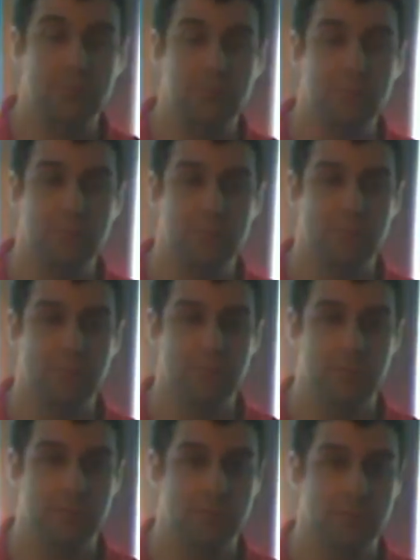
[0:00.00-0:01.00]

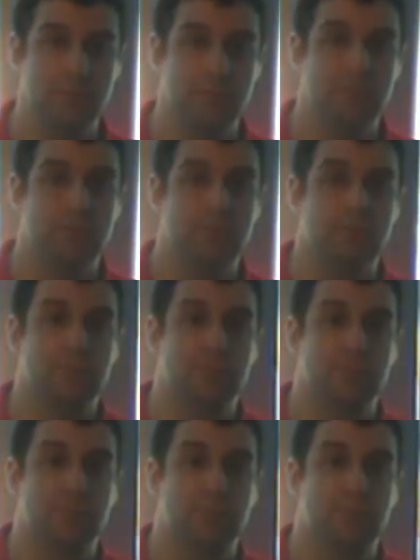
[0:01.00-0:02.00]

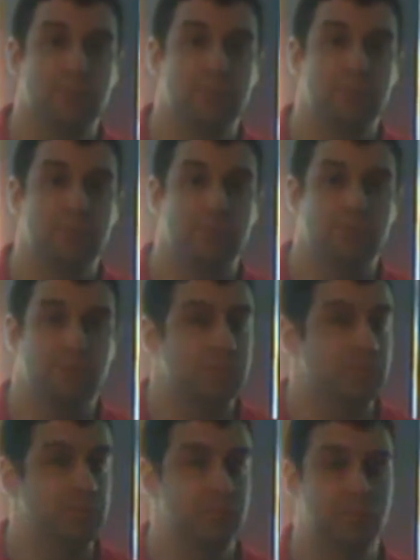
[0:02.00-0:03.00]

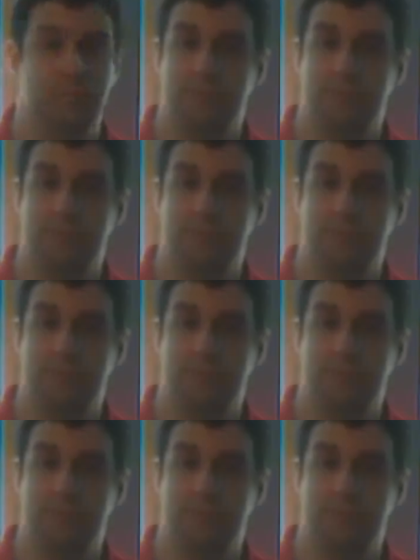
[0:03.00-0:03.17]
(silence)